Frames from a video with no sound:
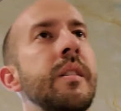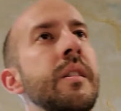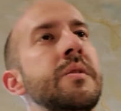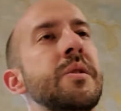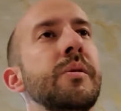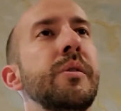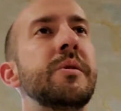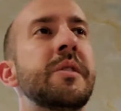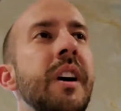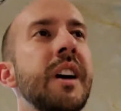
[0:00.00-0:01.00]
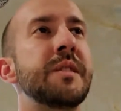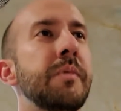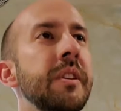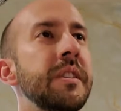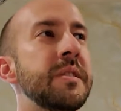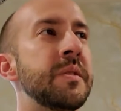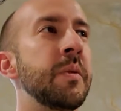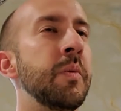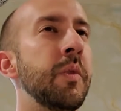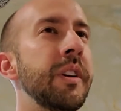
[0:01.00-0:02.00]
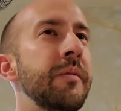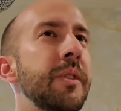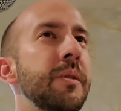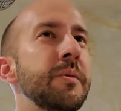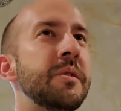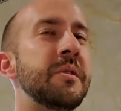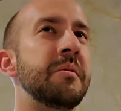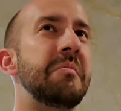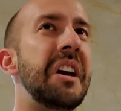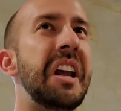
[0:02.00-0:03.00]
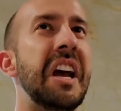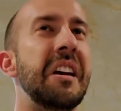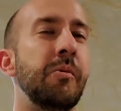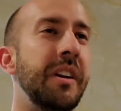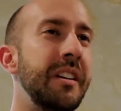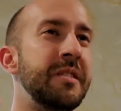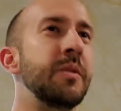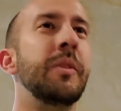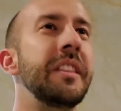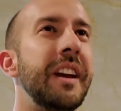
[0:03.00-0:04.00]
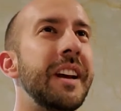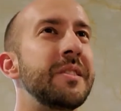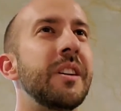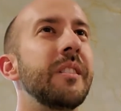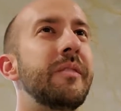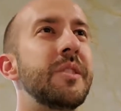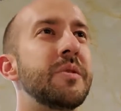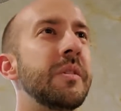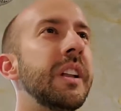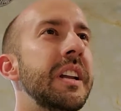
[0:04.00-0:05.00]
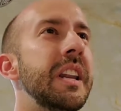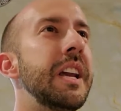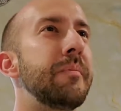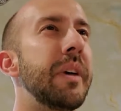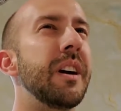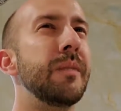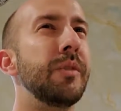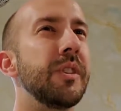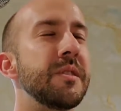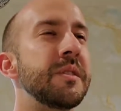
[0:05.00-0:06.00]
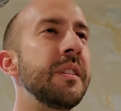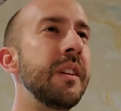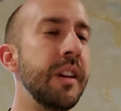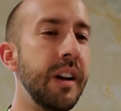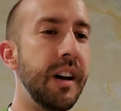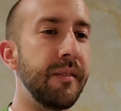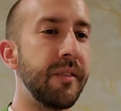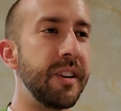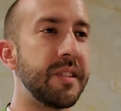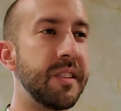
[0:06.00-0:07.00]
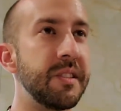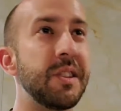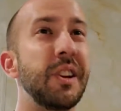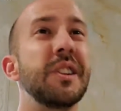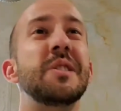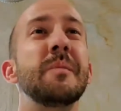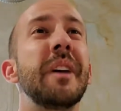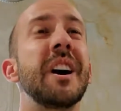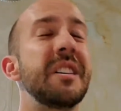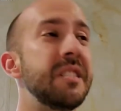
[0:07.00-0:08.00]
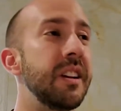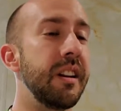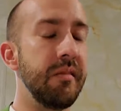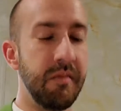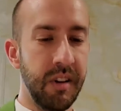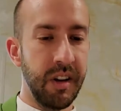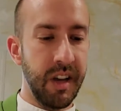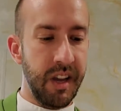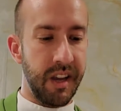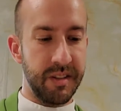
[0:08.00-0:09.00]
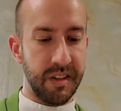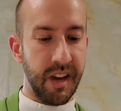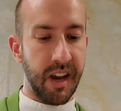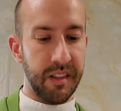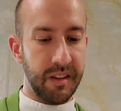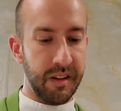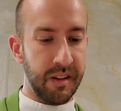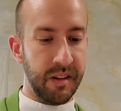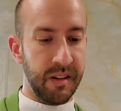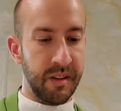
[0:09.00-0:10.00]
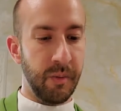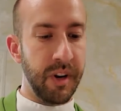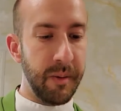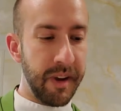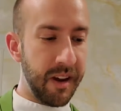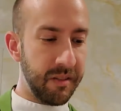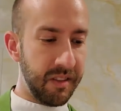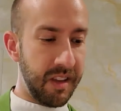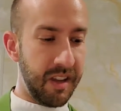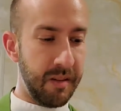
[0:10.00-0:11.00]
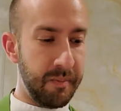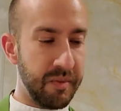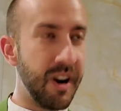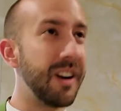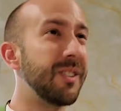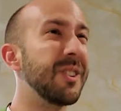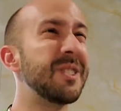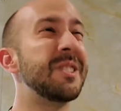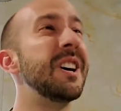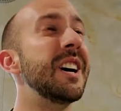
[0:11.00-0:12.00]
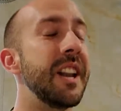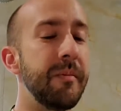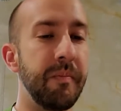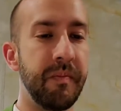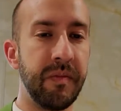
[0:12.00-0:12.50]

So Luke's gospel is one of those that it's the one that has all of these really neat parables. For instance, the Good Samaritan. It's got the one about the prodigal son.